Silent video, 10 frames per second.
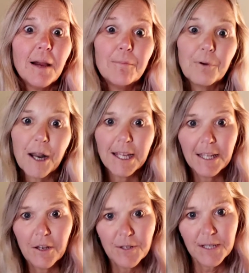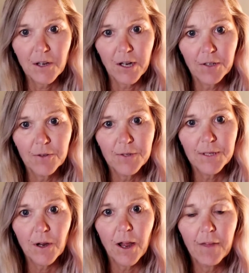breaking those
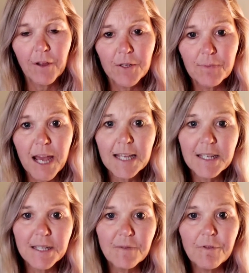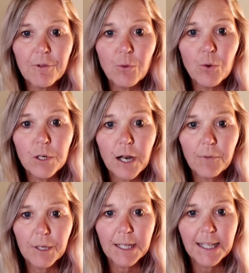cycles and those patterns of thought are
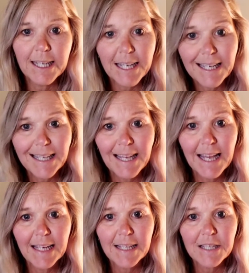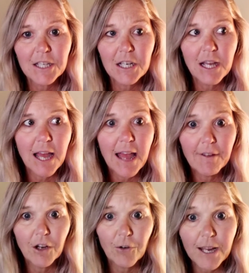really key, and
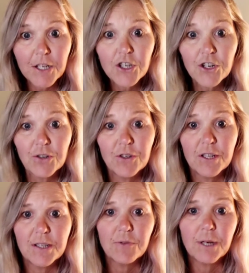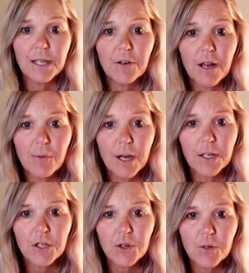having gratitude is a really great way
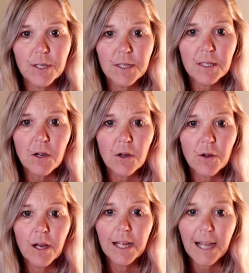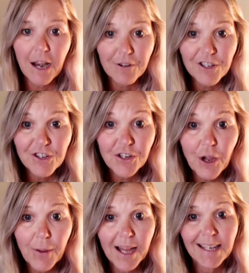to do it. So I encourage you to
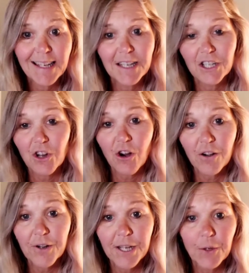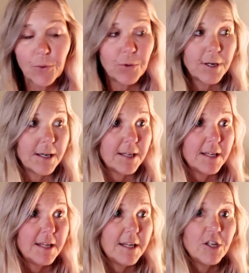go out and get a diary or a
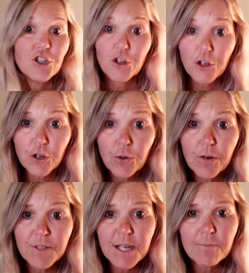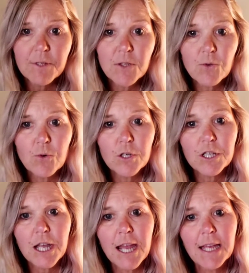journal of some
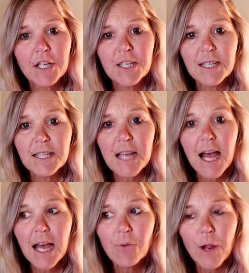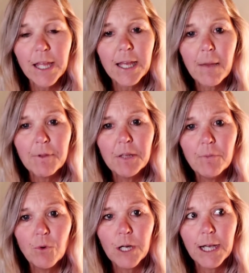sort and just start waking up in the
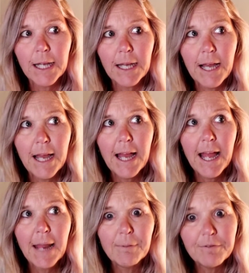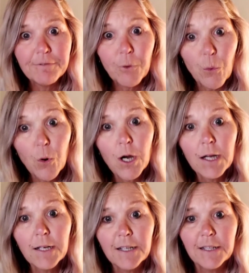morning, and
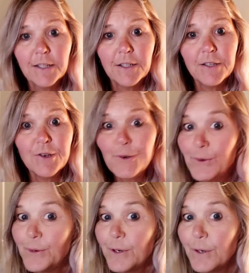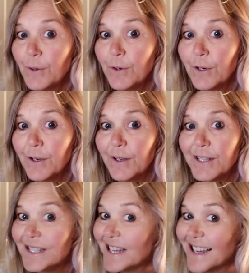before you
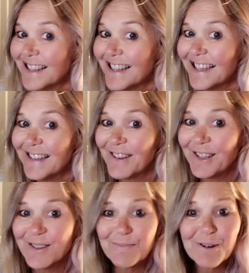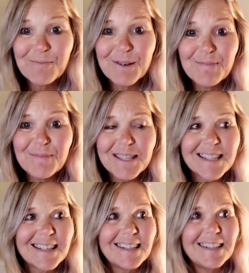start thinking about those problems,